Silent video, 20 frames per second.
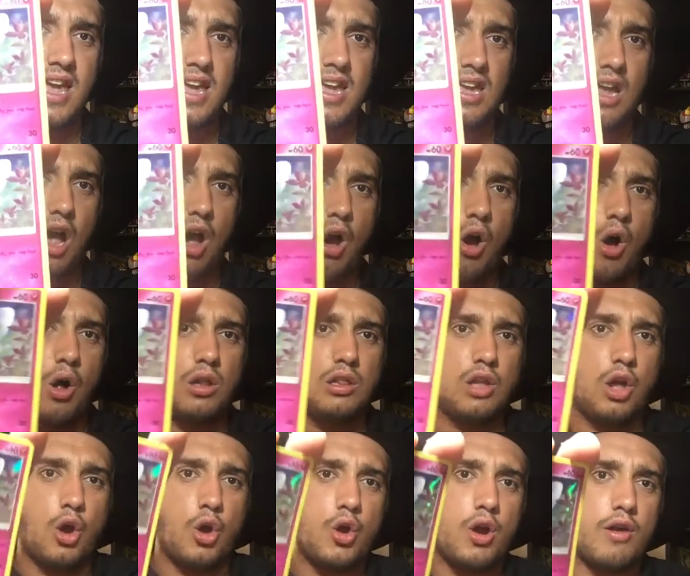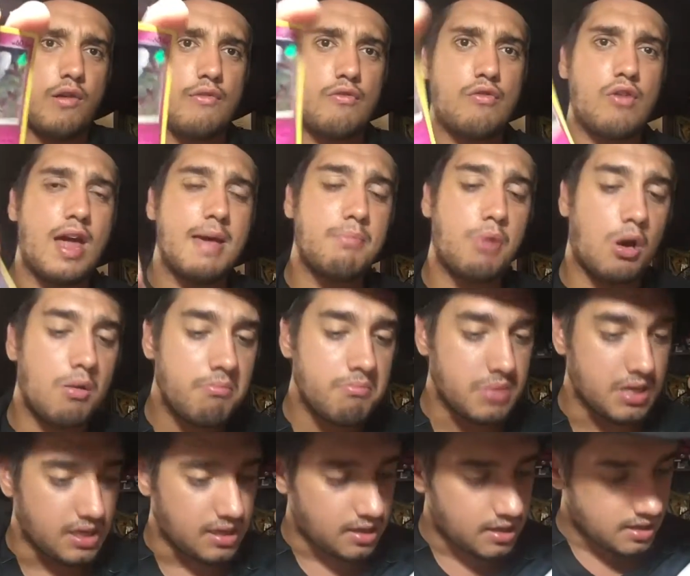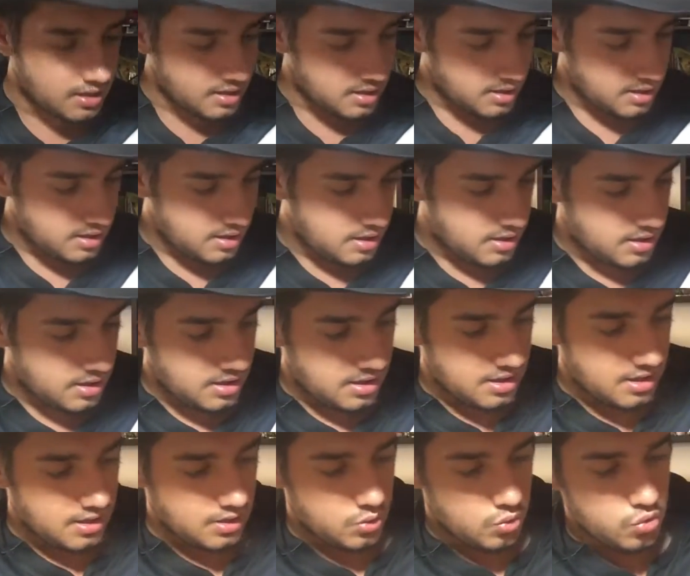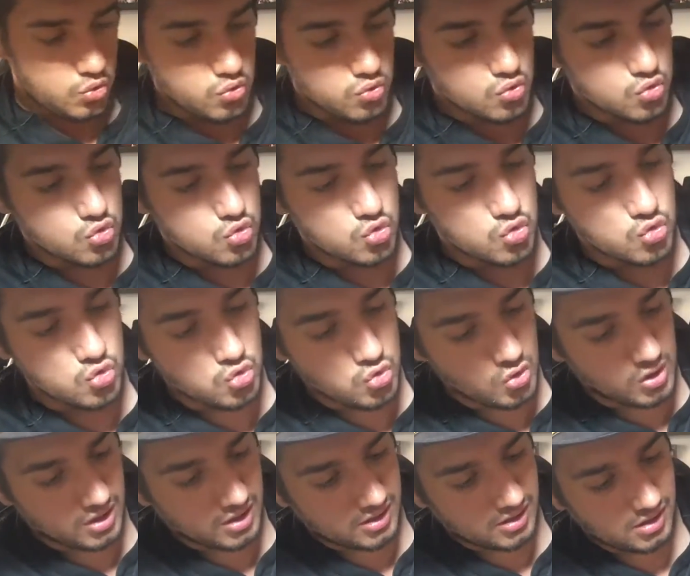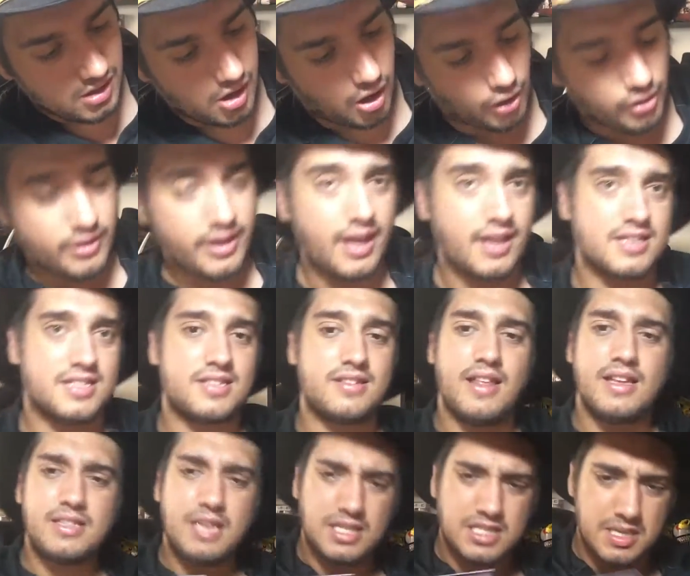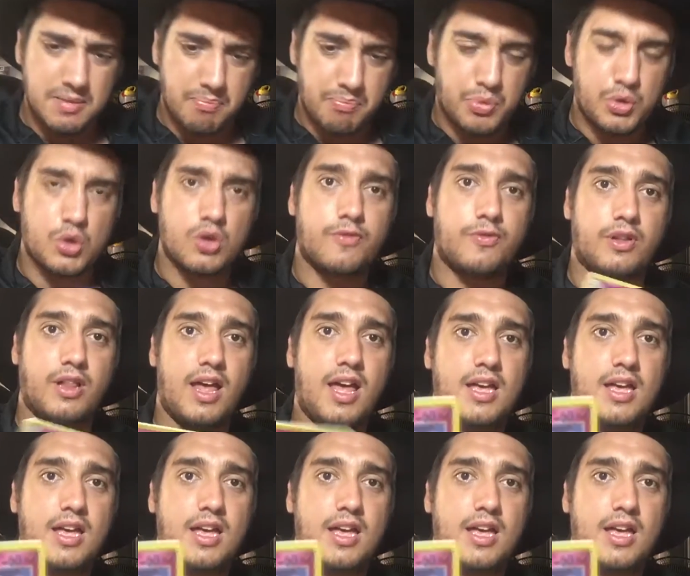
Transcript: a hollow Ribombee. Ooh. Oh, look, that. that's actually beautiful